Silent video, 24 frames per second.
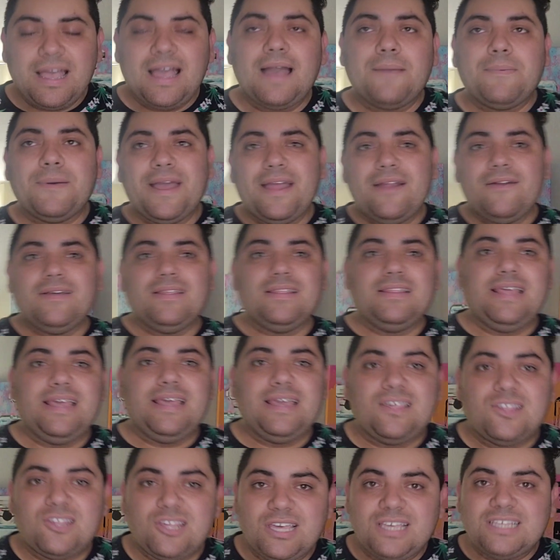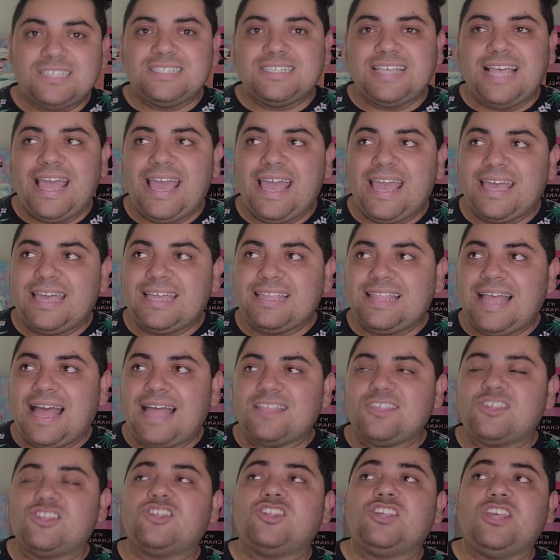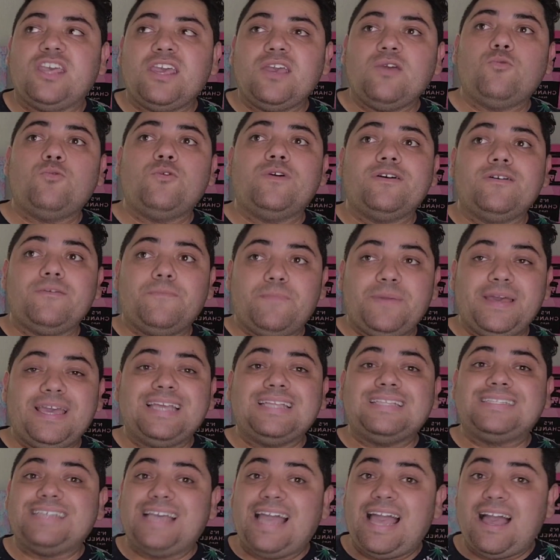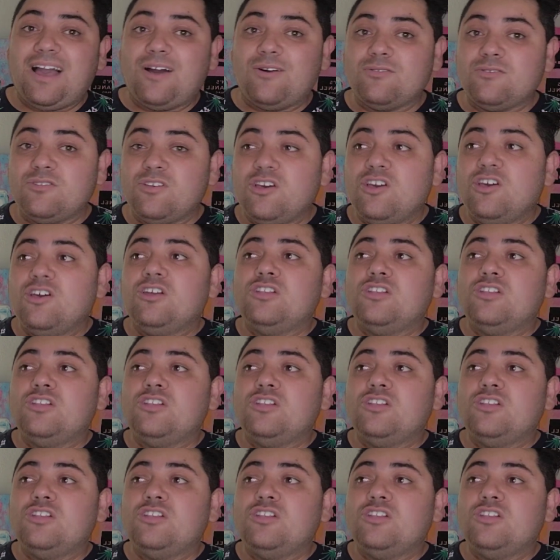apparently, she's saying that she will be down